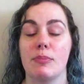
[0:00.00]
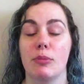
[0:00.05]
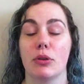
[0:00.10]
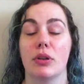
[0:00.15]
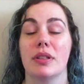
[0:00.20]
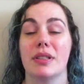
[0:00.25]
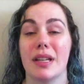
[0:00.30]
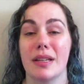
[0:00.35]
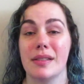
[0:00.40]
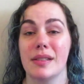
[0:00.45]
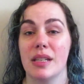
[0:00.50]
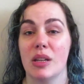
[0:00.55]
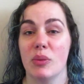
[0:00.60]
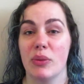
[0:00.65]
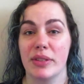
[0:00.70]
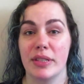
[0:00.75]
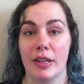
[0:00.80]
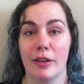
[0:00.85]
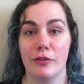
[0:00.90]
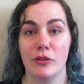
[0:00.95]
book does deal
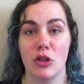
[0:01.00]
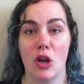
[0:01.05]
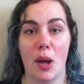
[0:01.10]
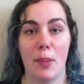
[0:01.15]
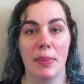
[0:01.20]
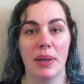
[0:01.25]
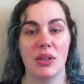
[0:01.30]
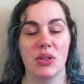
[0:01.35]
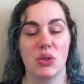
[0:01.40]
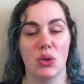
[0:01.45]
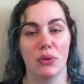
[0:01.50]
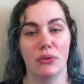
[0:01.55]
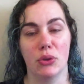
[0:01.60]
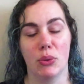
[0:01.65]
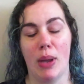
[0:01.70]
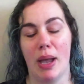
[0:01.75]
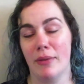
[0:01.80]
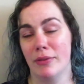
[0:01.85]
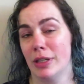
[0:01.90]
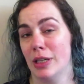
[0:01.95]
with tough topics, so if you
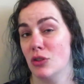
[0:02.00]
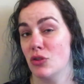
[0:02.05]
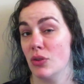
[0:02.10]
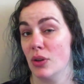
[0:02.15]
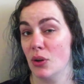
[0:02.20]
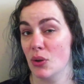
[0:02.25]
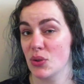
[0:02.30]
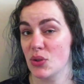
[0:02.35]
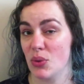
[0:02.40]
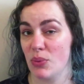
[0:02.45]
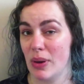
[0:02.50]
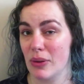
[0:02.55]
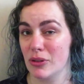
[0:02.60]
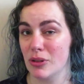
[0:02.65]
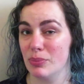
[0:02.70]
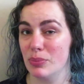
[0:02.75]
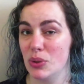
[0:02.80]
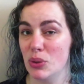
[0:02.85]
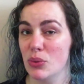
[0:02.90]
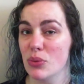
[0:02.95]
have any triggers around
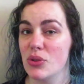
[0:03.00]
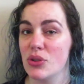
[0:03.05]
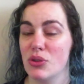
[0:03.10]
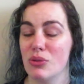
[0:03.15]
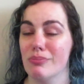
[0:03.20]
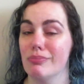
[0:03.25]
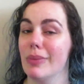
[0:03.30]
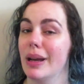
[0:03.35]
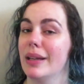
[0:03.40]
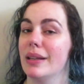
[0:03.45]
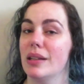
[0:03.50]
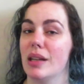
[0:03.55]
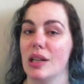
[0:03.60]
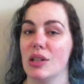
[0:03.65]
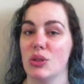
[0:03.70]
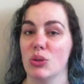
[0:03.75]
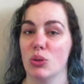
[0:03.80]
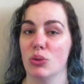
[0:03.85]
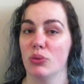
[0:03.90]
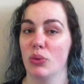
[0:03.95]
abuse, you might
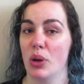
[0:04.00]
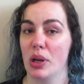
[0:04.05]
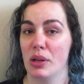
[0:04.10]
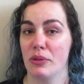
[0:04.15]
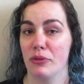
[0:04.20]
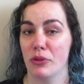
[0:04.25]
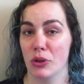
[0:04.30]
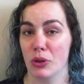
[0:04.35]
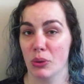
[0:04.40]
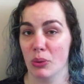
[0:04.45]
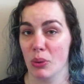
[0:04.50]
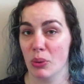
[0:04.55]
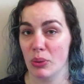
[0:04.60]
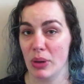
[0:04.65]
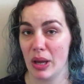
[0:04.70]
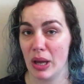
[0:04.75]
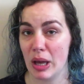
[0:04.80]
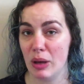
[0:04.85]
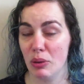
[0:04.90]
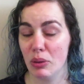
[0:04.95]
need to avoid it for your own
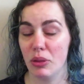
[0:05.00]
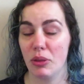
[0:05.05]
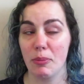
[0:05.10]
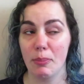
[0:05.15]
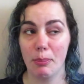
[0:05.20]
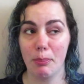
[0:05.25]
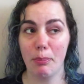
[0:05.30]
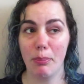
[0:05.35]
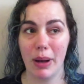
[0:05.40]
health,